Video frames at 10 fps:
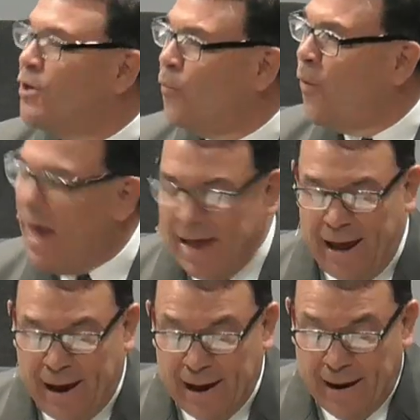
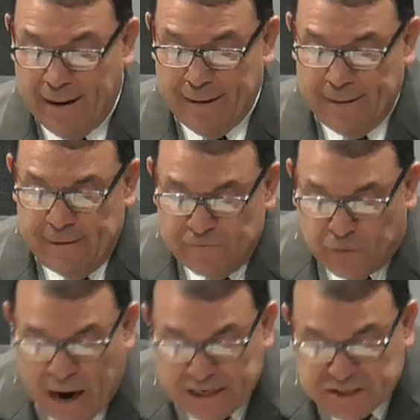way. For
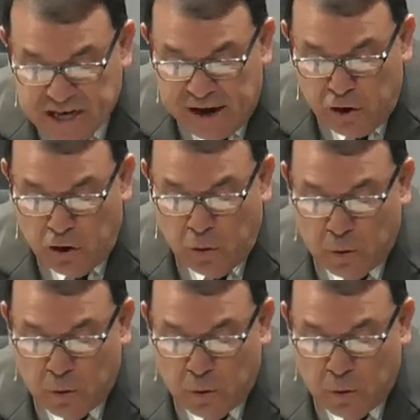I say to you